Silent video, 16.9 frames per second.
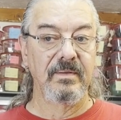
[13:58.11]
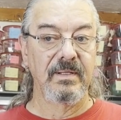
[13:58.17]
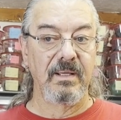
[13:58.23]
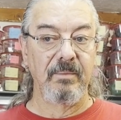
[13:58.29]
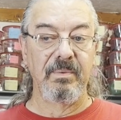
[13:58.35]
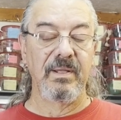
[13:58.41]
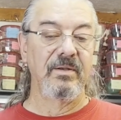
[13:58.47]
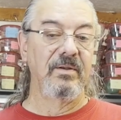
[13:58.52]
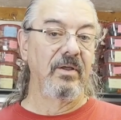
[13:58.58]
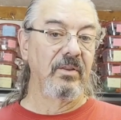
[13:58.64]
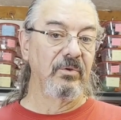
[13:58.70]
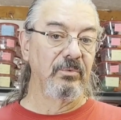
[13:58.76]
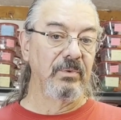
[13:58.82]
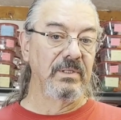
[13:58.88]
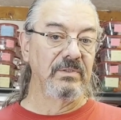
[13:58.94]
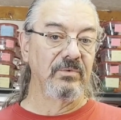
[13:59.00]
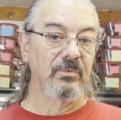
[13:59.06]
can be another
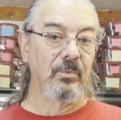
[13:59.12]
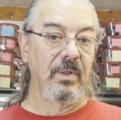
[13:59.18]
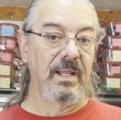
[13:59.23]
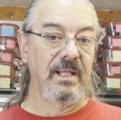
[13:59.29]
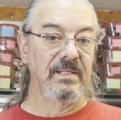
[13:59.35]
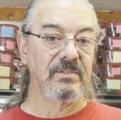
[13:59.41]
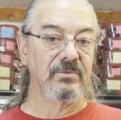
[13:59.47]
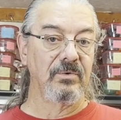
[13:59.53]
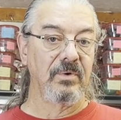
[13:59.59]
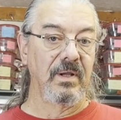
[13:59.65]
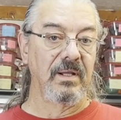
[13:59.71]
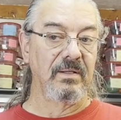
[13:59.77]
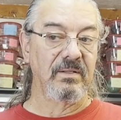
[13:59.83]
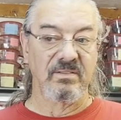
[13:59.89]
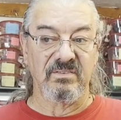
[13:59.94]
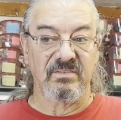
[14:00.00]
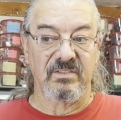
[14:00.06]
reason why they strike,
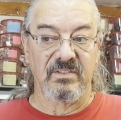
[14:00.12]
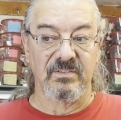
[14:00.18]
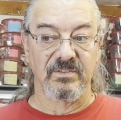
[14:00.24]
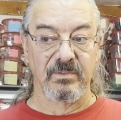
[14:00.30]
because